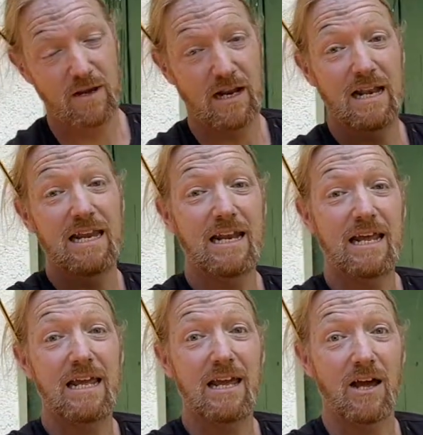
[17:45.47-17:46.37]
going to lean it
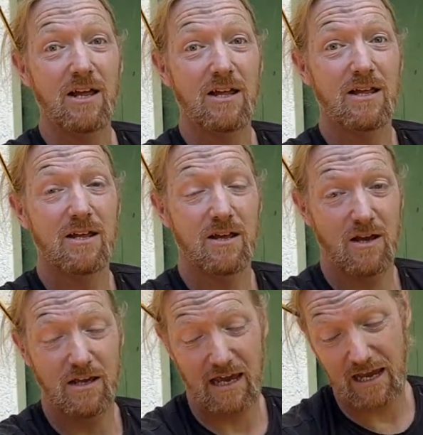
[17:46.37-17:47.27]
here,
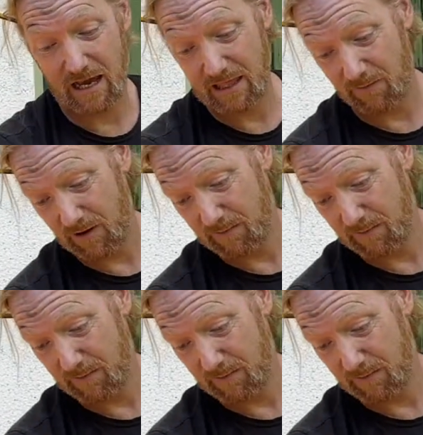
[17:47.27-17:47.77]
okay, and then we're